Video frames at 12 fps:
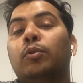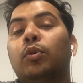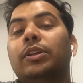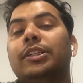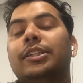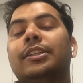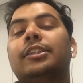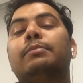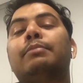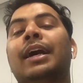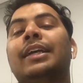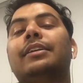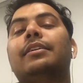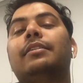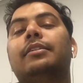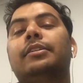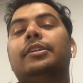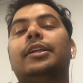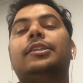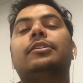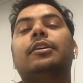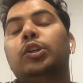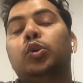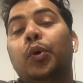questions by just
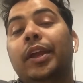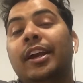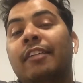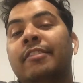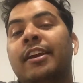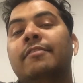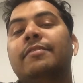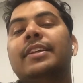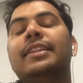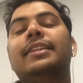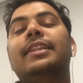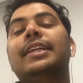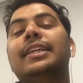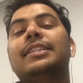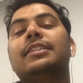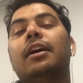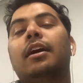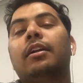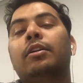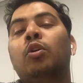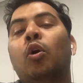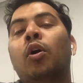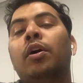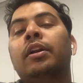doing away with these
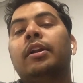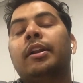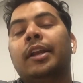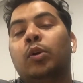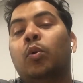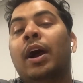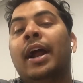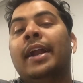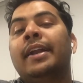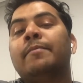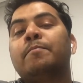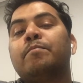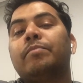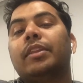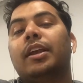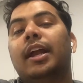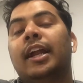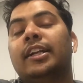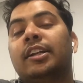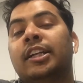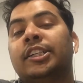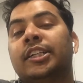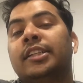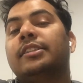non-required
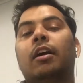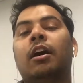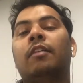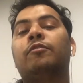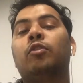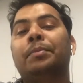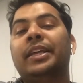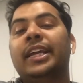iterations from the